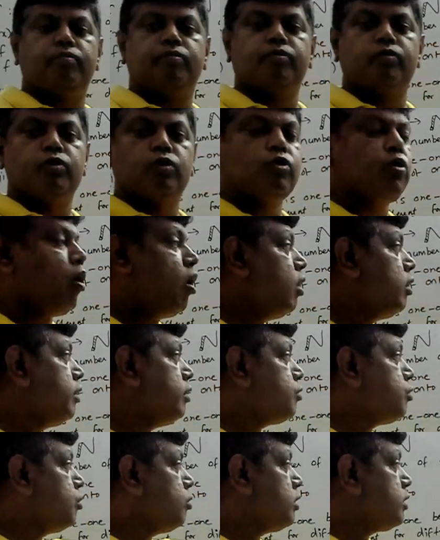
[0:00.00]
So all the
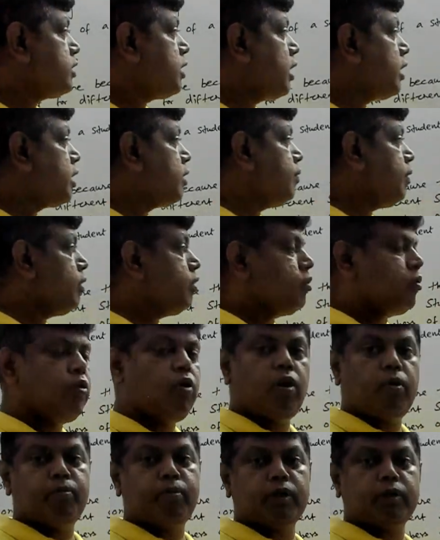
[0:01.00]
students are given roll
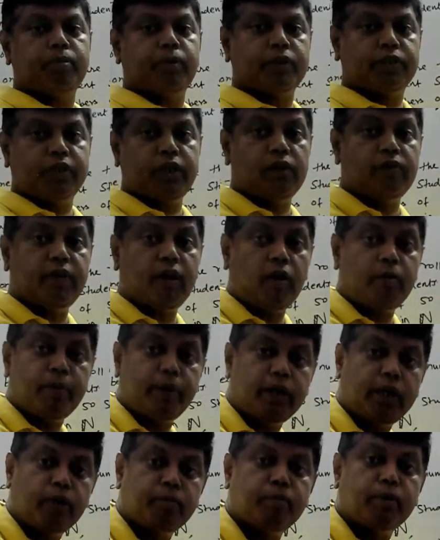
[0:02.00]
numbers, but still we have many
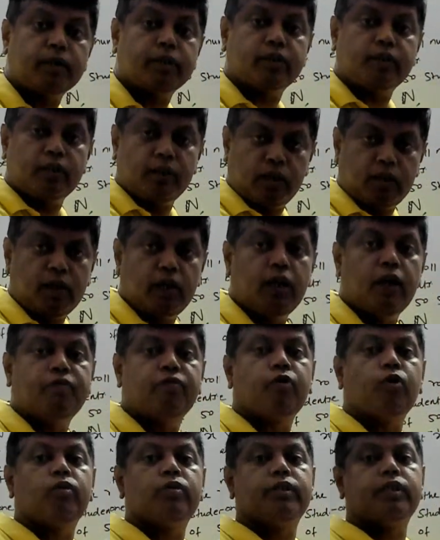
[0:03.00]
numbers left
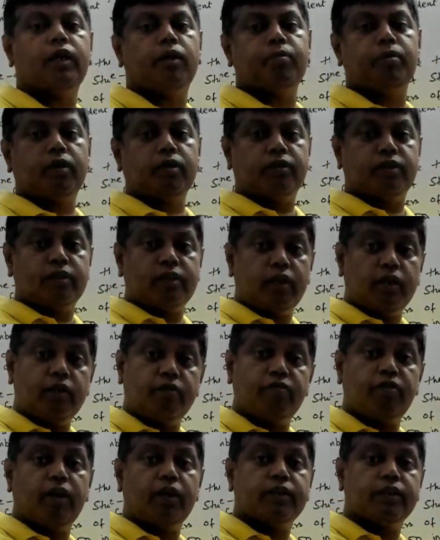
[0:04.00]
over here, because this is an
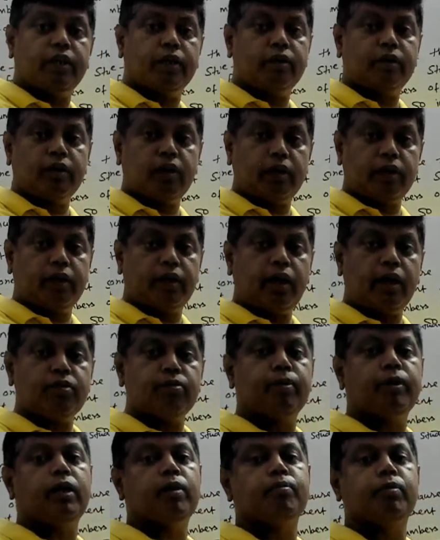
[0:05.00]
infinite set. It has
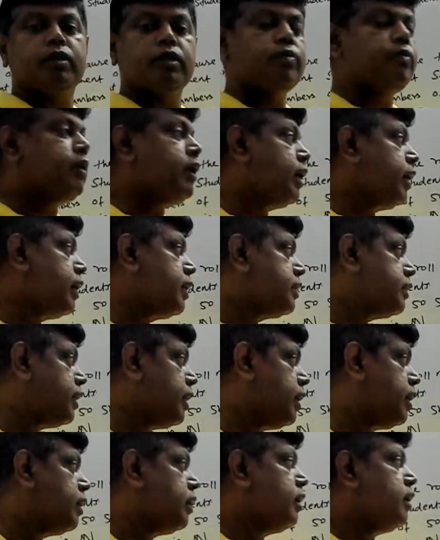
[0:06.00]
many numbers. Even I can say
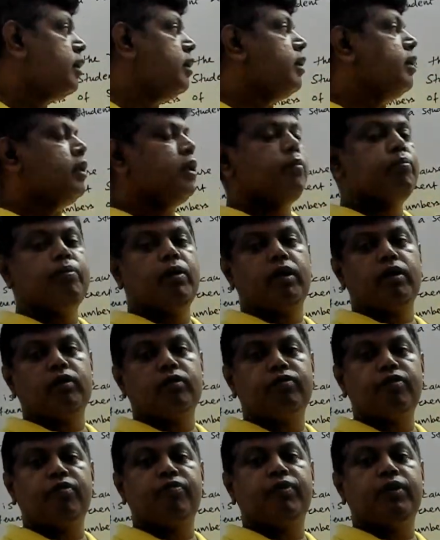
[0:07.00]
number
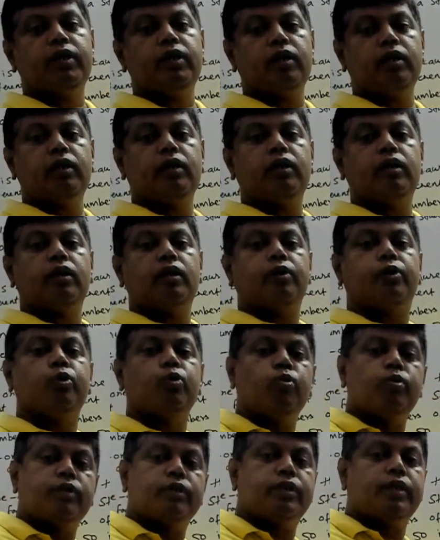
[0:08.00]

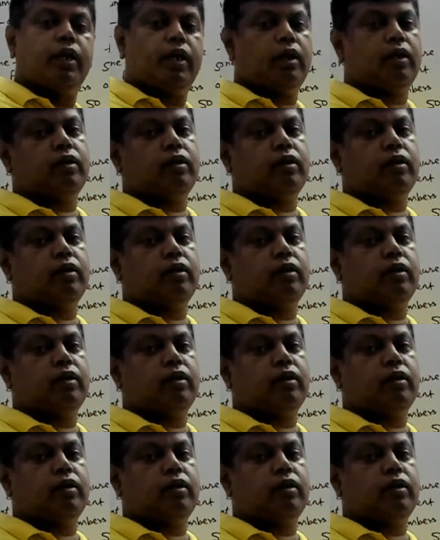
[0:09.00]
52 is there.